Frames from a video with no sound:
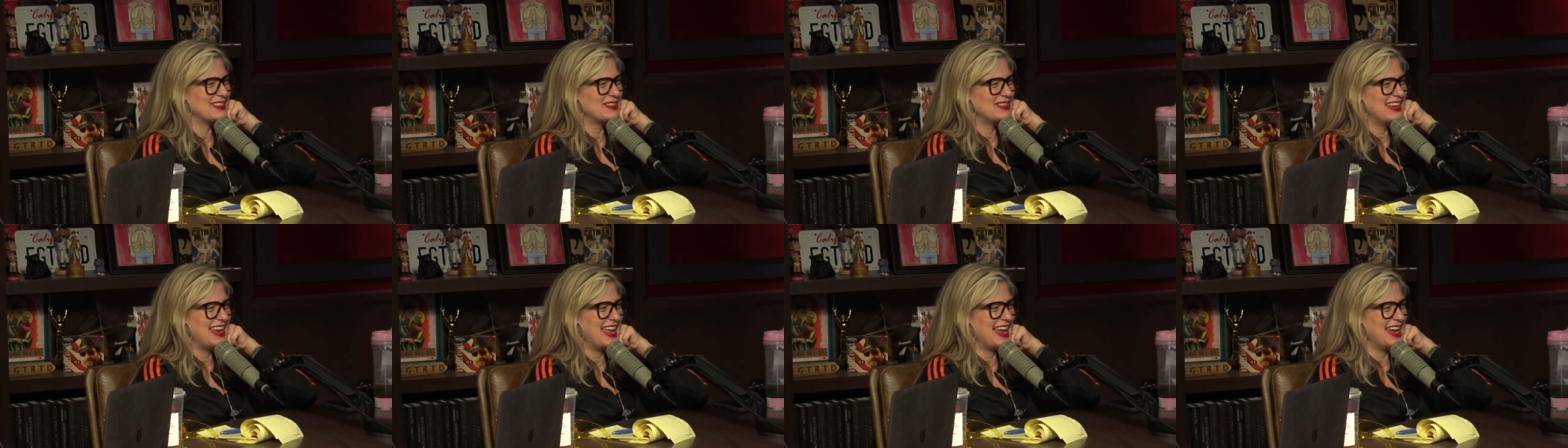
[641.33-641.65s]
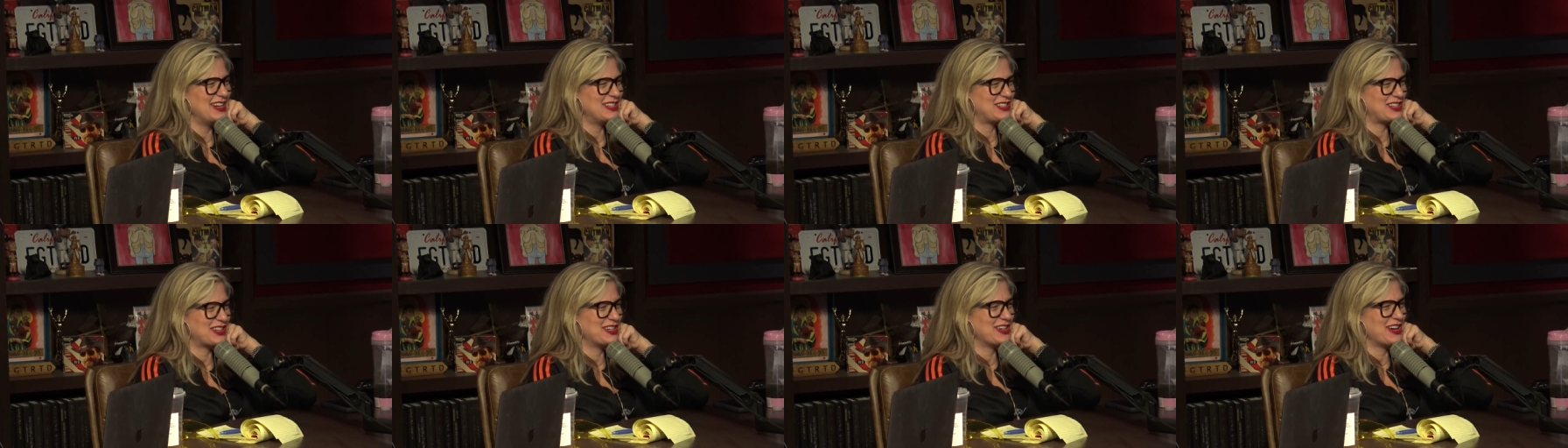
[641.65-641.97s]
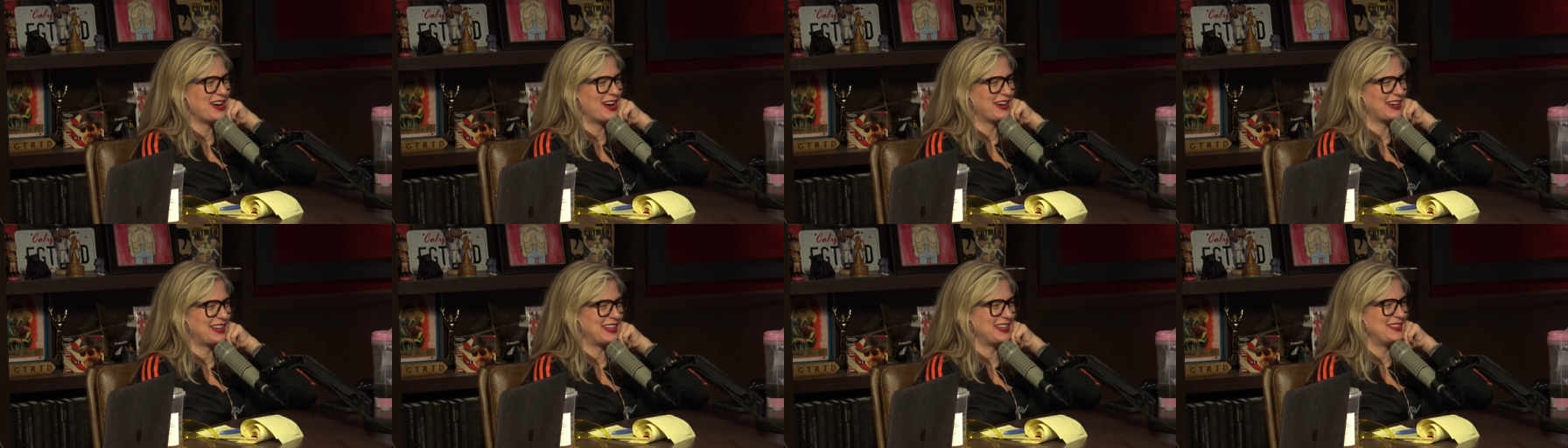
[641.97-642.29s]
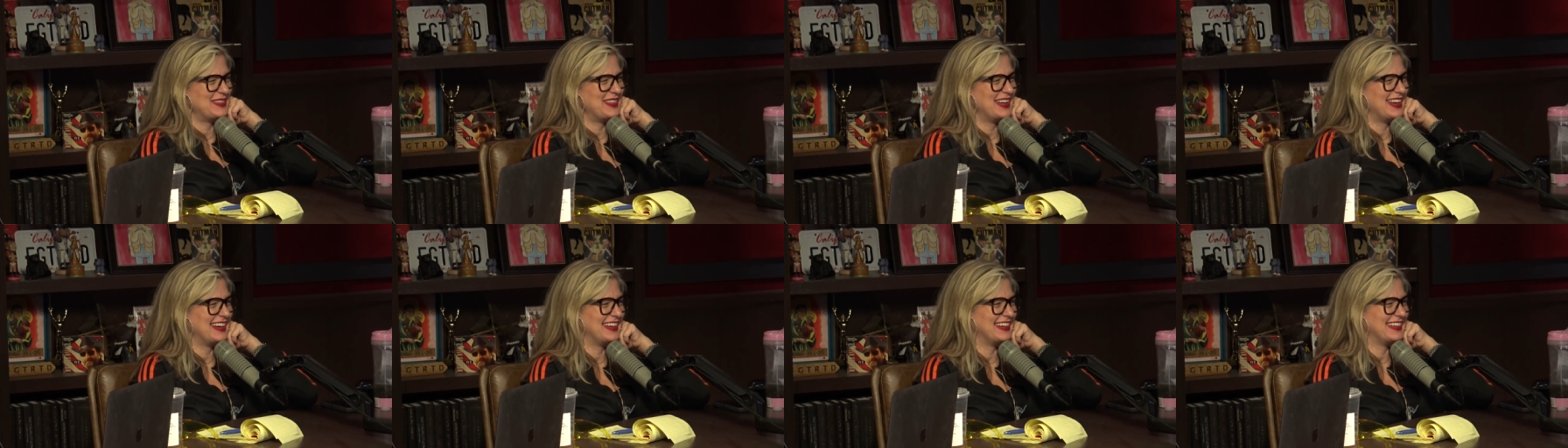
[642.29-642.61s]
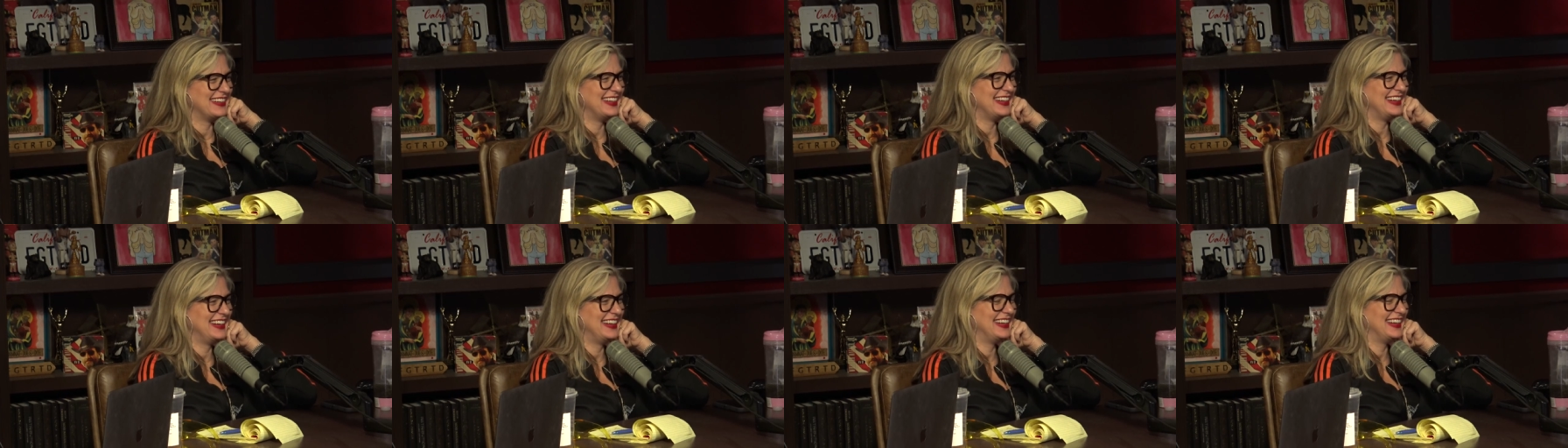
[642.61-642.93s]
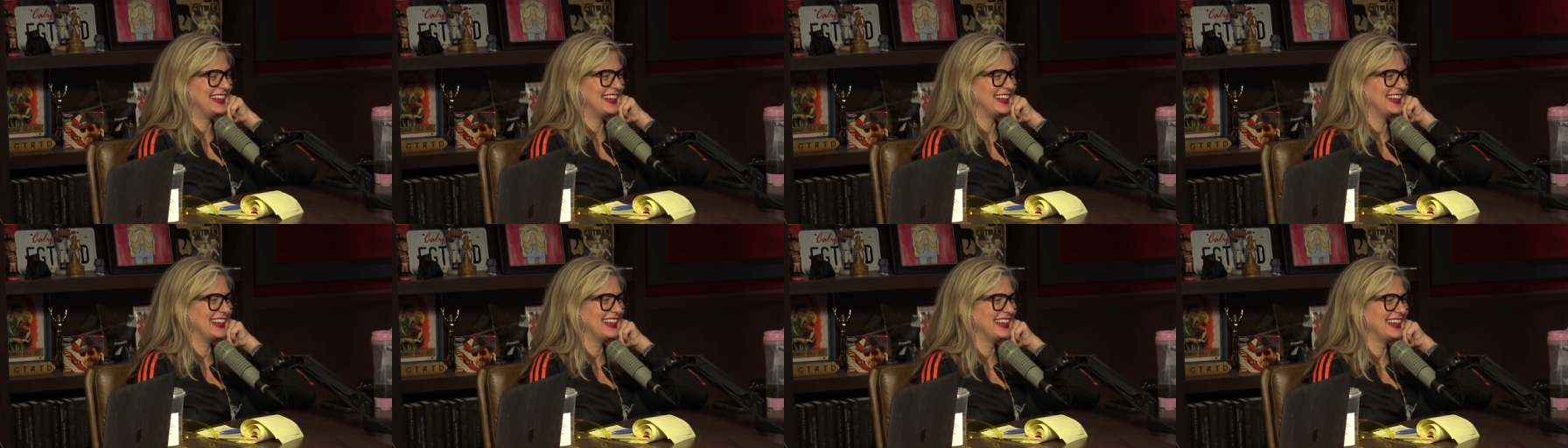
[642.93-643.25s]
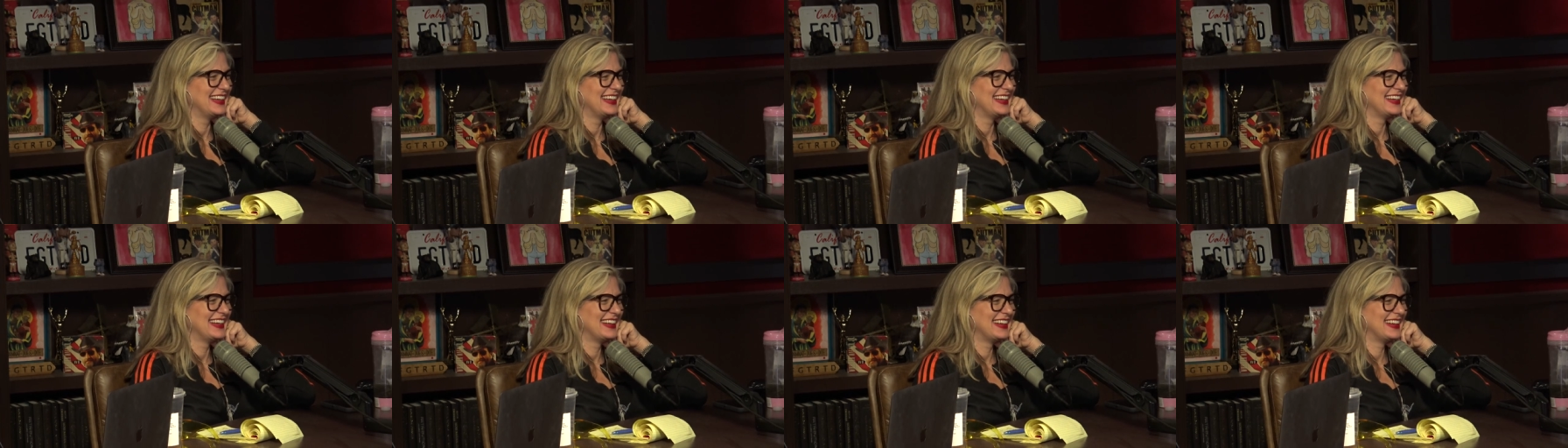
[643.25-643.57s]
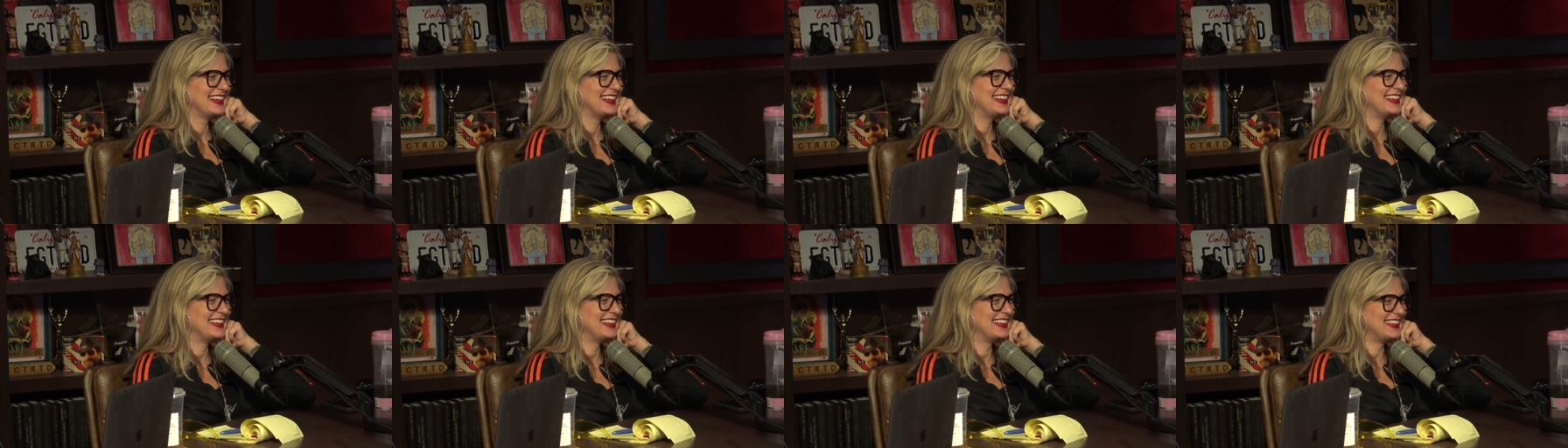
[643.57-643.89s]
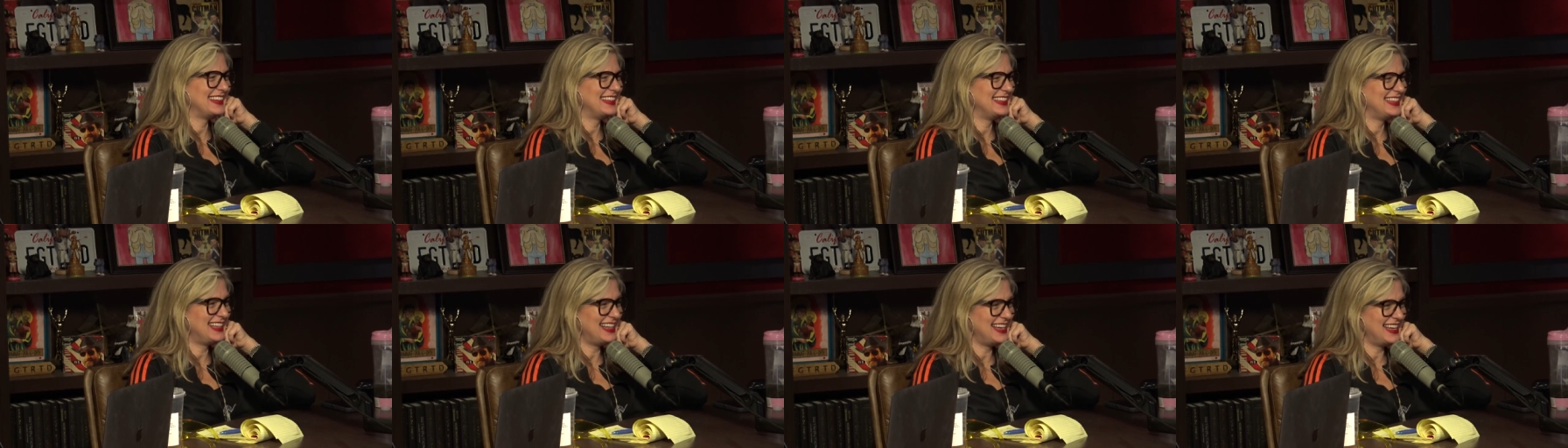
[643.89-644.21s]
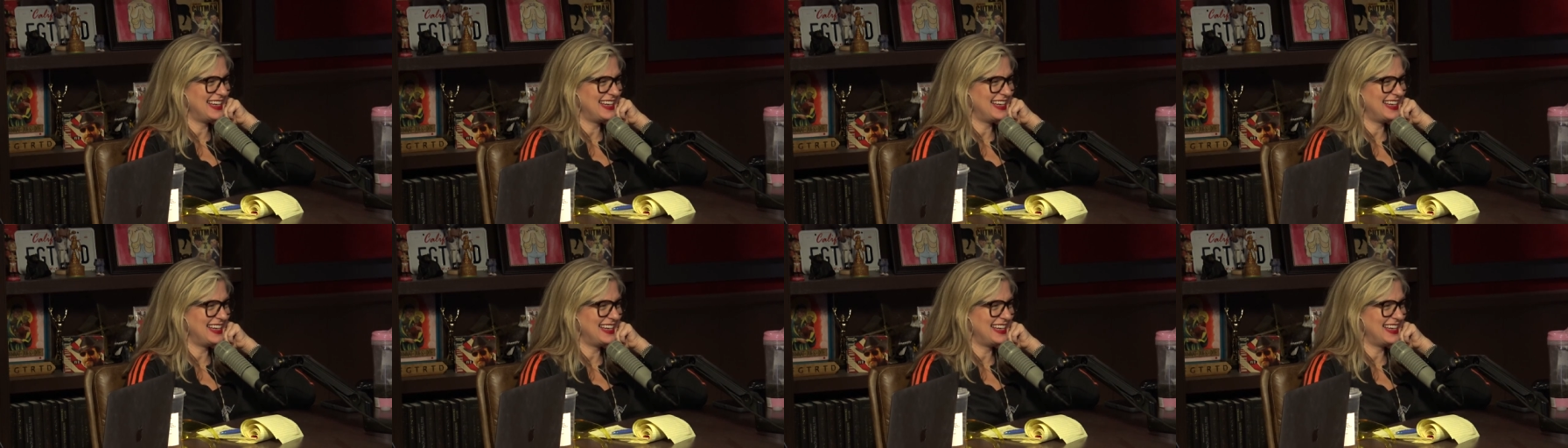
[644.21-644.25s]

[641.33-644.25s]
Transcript: a nature he's, documentary. He has come up with, this yes.